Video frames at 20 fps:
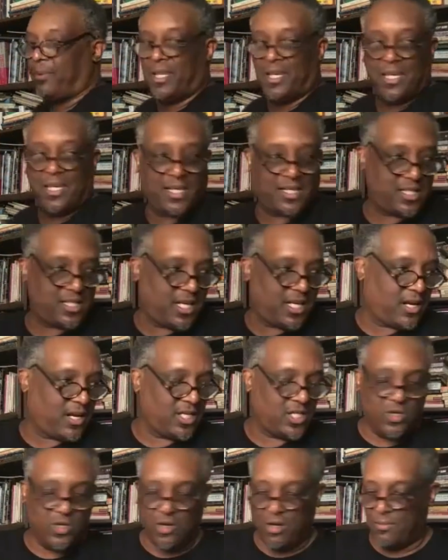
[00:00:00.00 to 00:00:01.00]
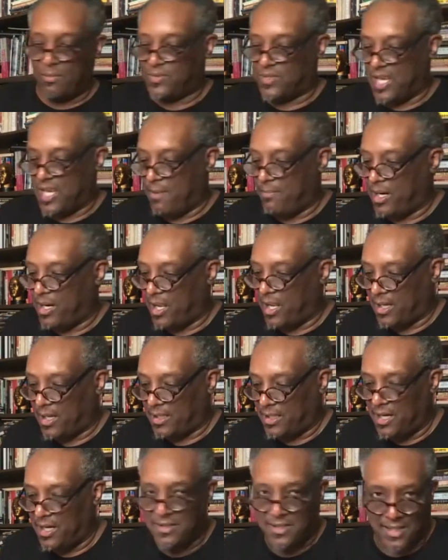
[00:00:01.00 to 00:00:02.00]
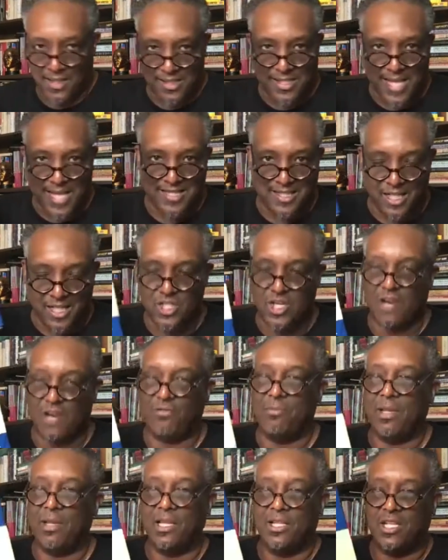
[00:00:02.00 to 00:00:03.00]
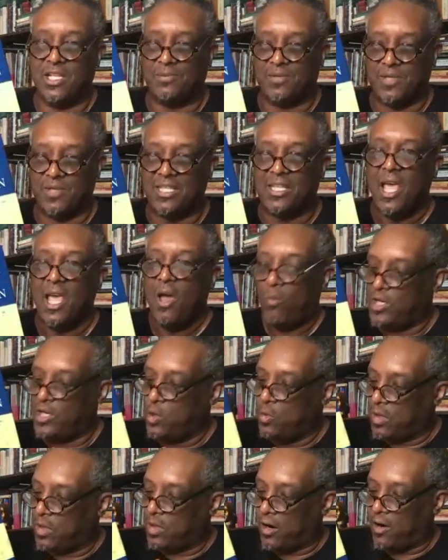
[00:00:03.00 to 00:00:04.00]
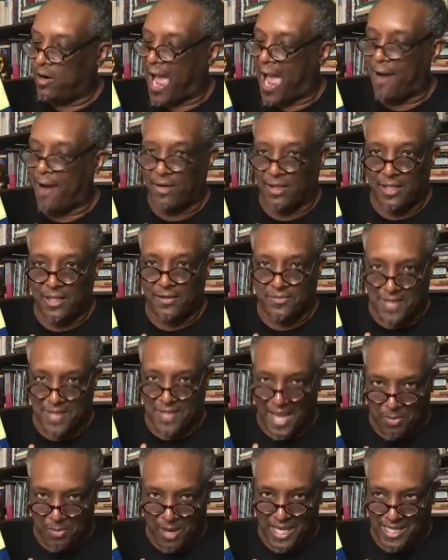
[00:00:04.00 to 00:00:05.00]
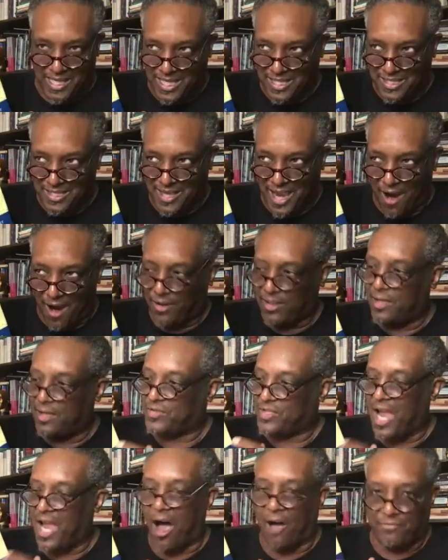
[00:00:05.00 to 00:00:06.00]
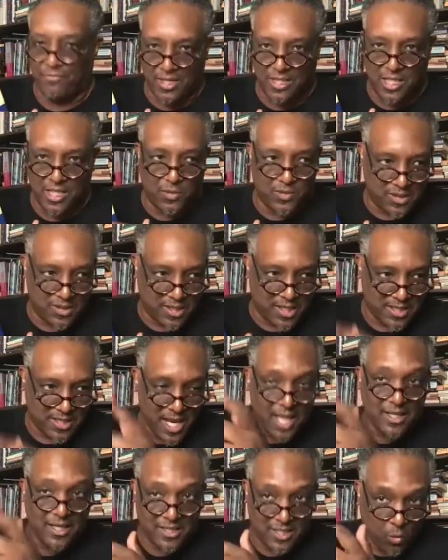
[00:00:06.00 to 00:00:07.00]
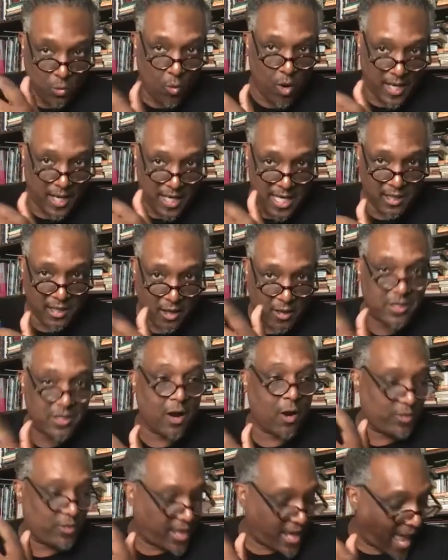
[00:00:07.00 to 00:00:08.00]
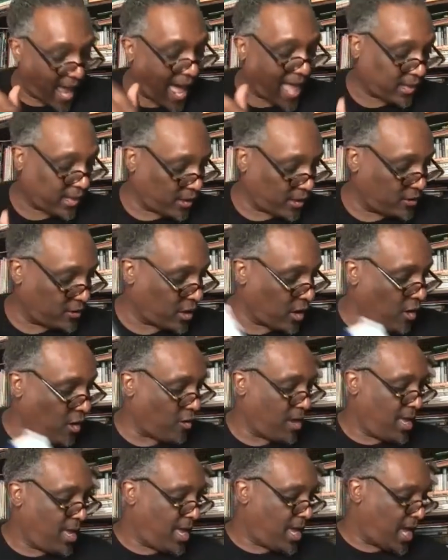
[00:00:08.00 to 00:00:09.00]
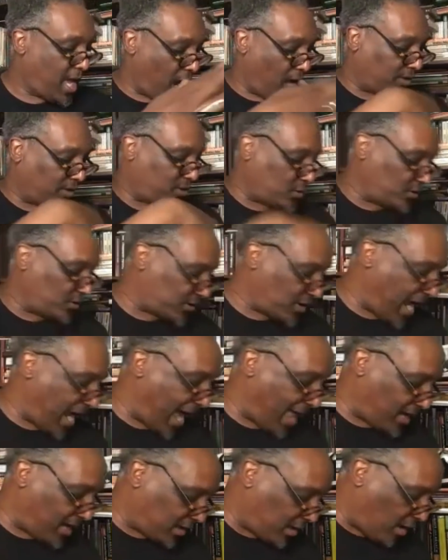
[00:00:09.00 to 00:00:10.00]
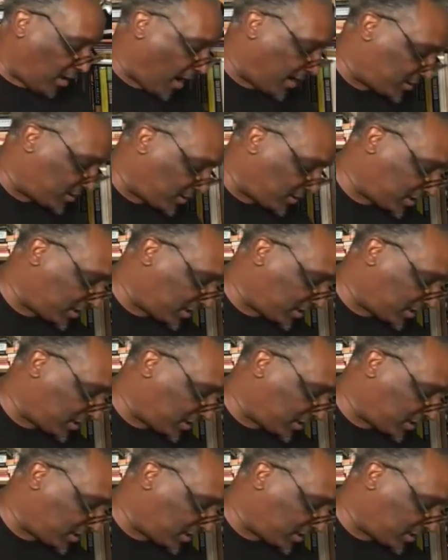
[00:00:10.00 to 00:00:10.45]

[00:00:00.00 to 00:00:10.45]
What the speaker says: of dictionaries, what I'm saying, but here's a concise dictionary for Middle Egyptian. This, when you learn hieroglyphs, Dr. Beatty teaches hieroglyphs, he often uses this. This is the one he learned on, that I learned on, and also Sir Alan Gardner,